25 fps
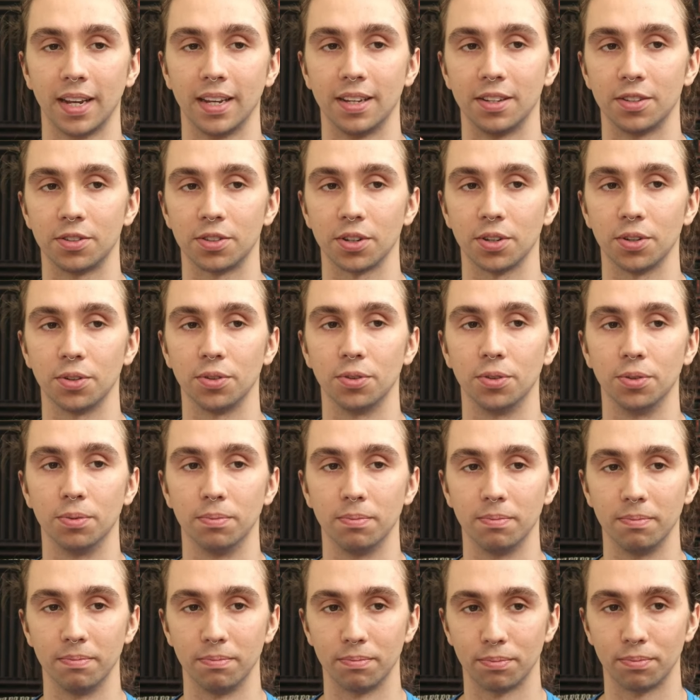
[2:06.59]
So
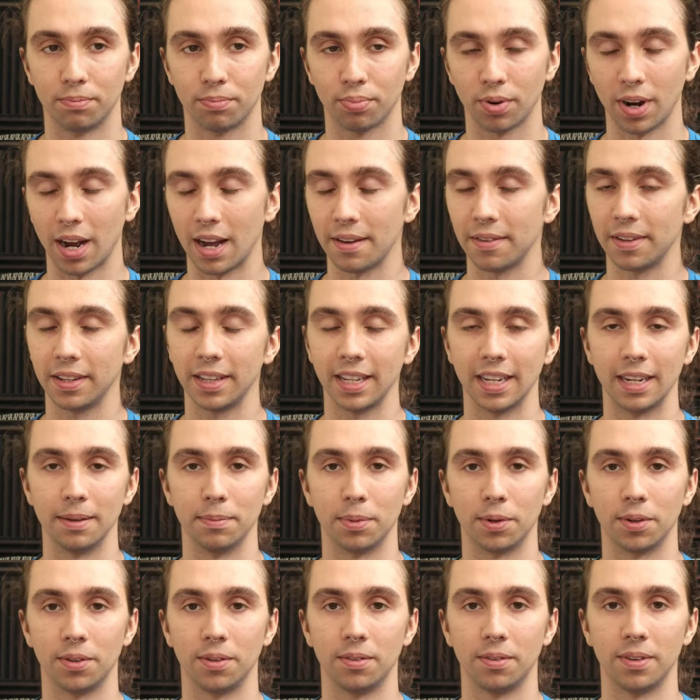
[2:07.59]
private
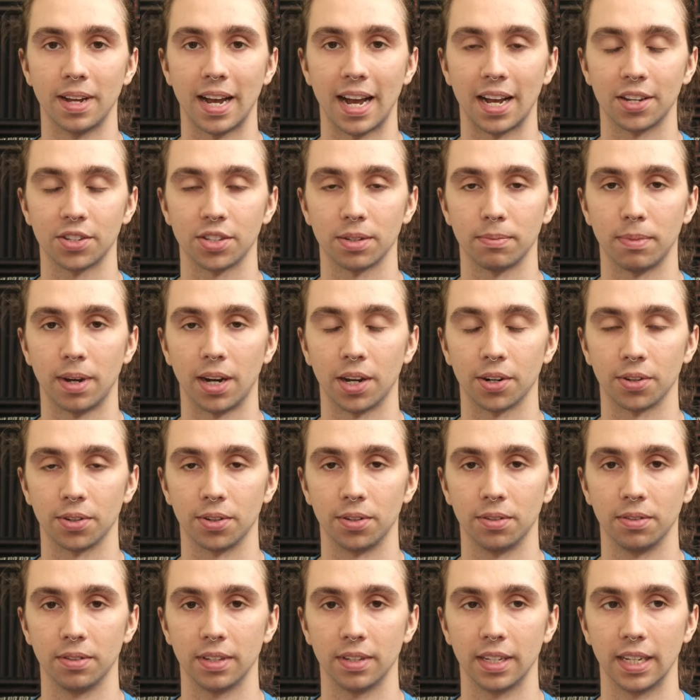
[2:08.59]
label as a
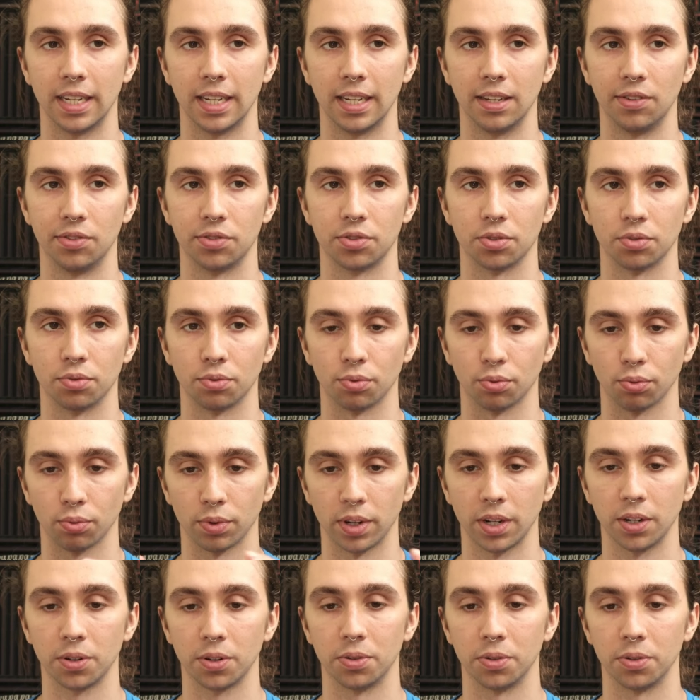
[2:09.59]
model is
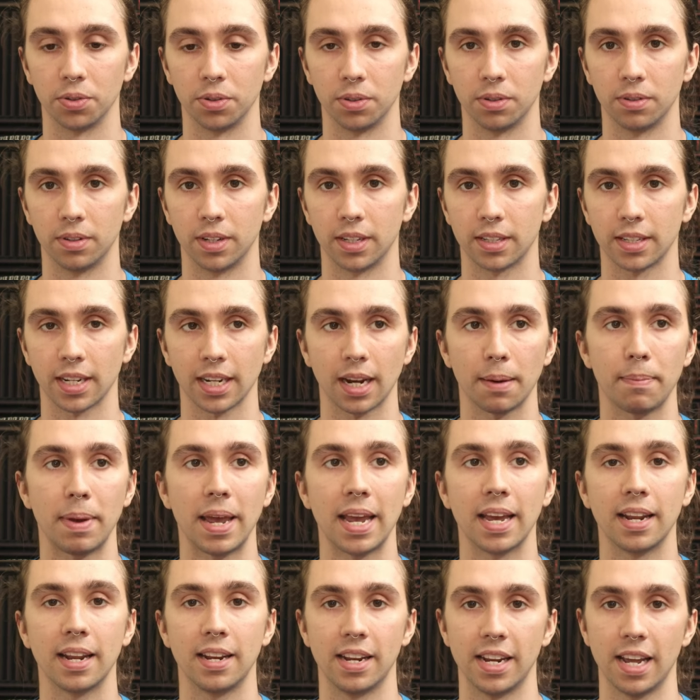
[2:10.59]
riddled. It's like a
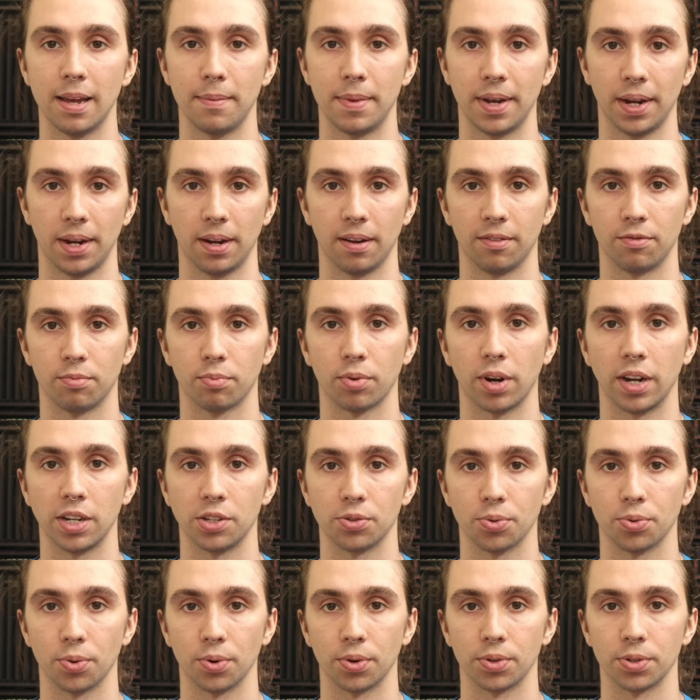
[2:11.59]
pandemic of
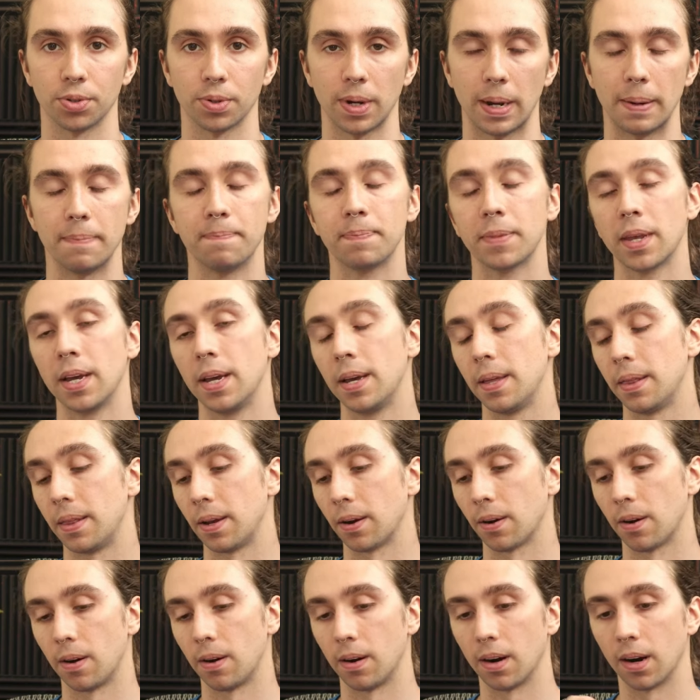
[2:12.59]
price wars, right?
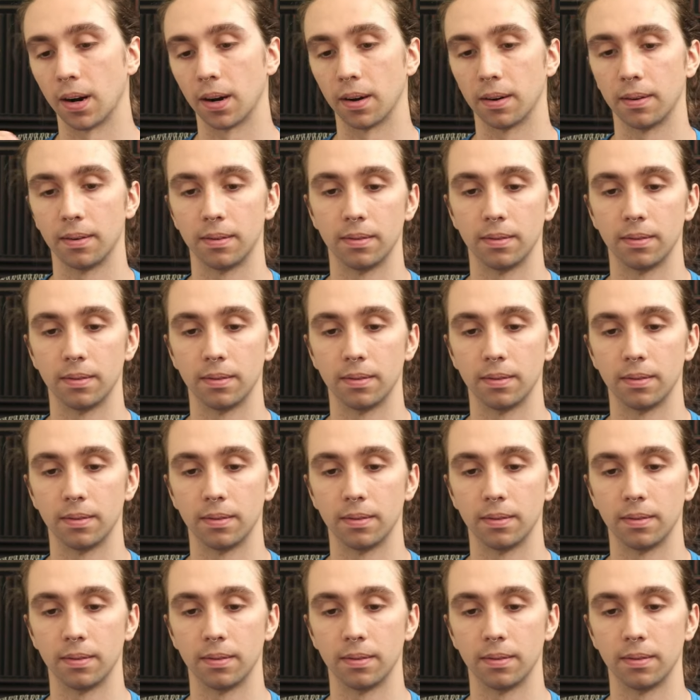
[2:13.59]
There are